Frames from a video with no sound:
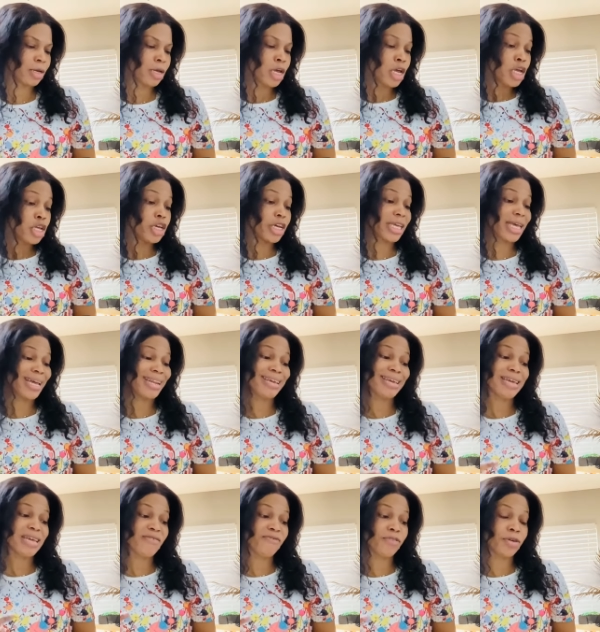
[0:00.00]
you can
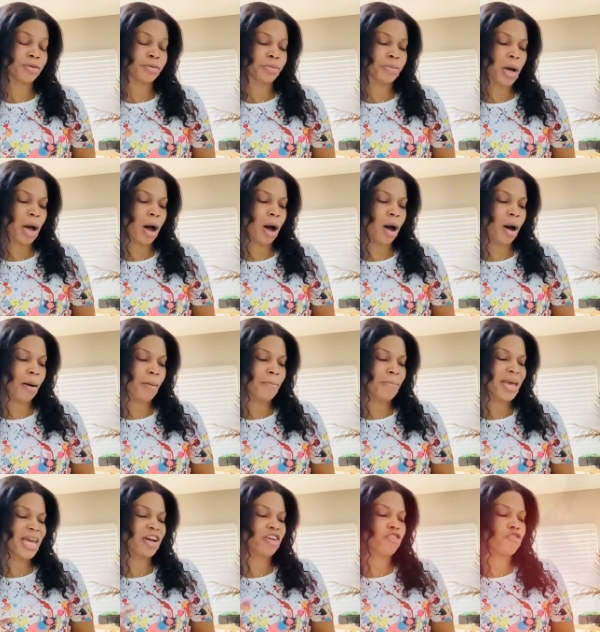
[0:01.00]
even um, make